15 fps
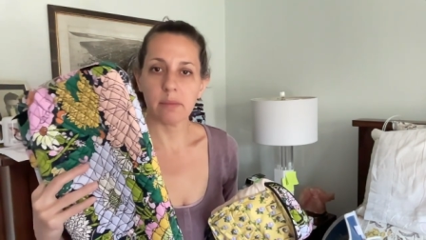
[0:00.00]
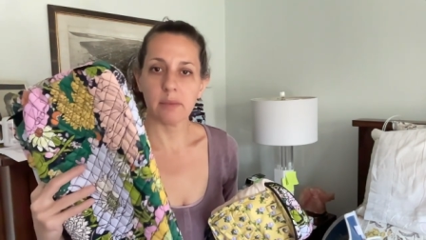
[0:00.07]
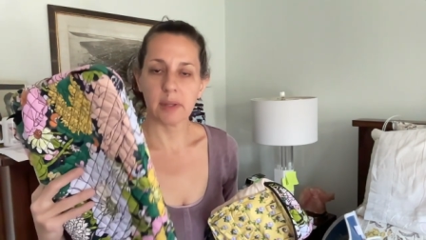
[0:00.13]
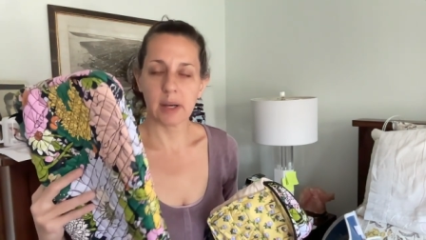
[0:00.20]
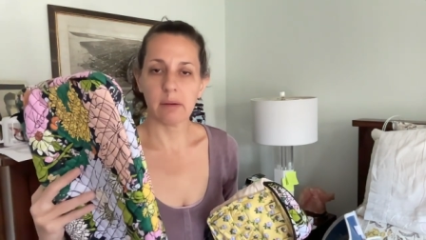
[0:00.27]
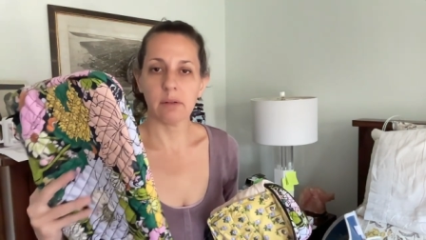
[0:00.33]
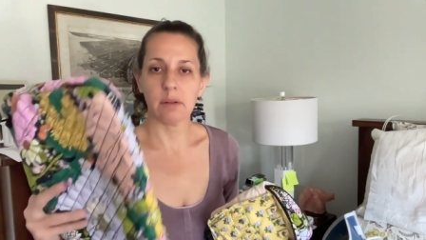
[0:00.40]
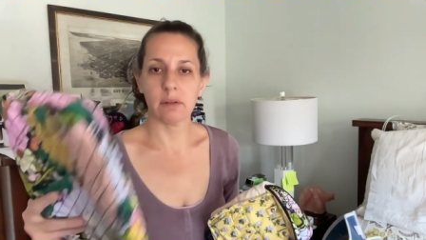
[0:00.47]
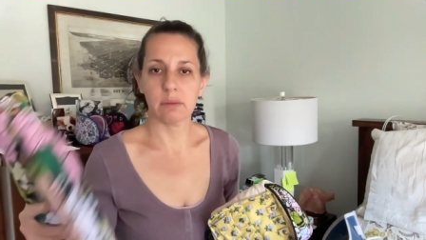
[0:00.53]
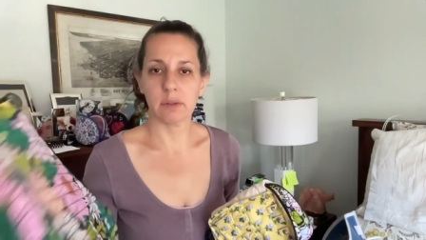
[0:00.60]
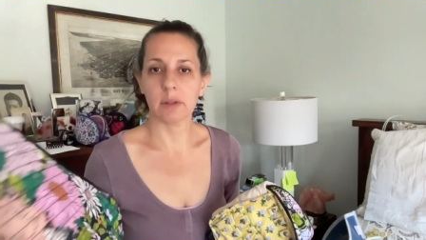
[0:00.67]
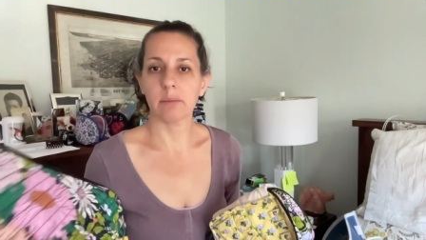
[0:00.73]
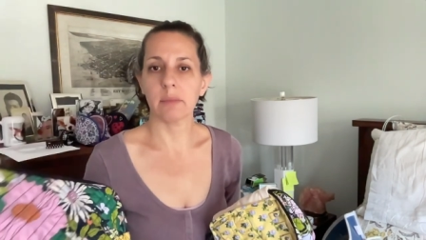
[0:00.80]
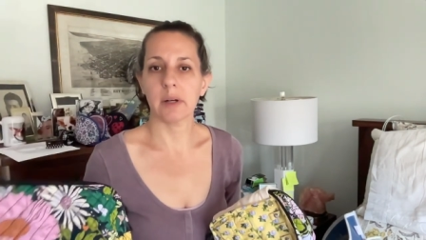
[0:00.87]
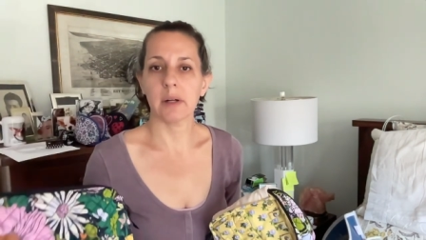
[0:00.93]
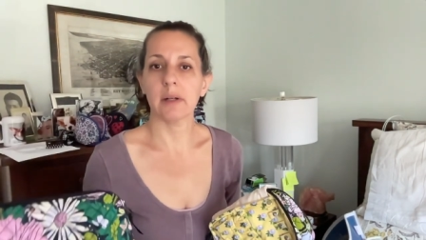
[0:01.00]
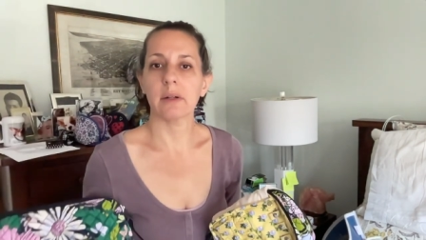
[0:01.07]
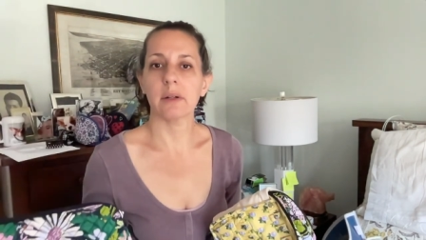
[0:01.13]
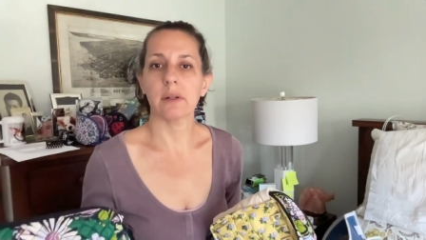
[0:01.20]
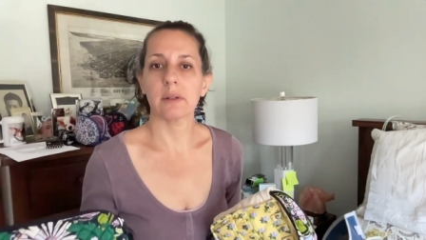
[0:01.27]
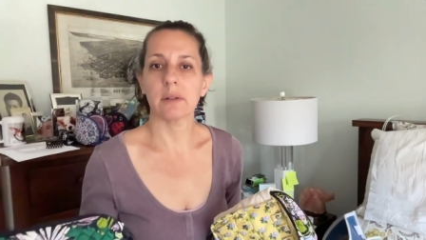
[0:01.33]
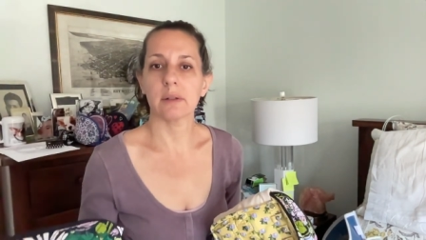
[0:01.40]
That would have looked
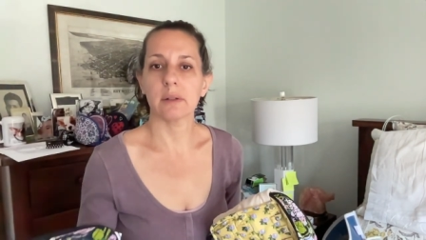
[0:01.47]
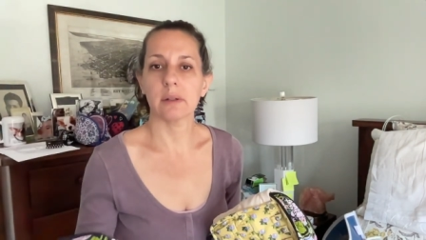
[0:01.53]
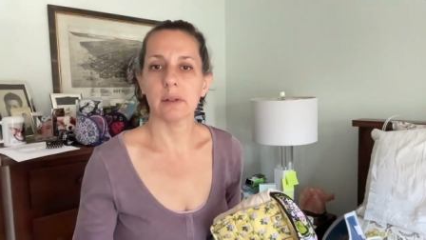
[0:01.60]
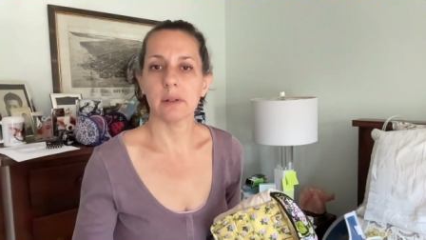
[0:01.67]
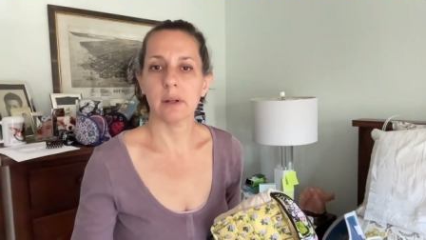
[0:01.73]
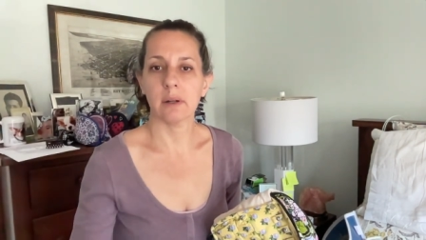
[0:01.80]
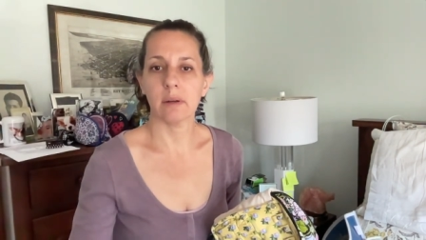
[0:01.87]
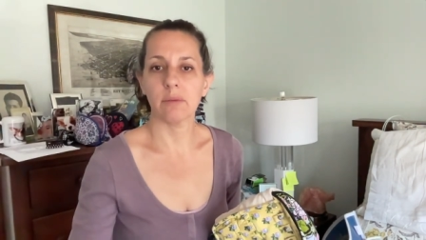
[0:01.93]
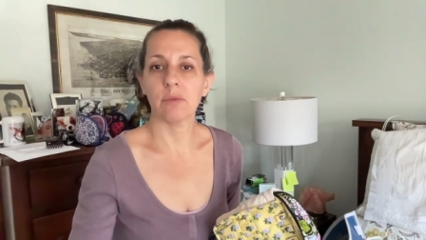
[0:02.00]
modern uh,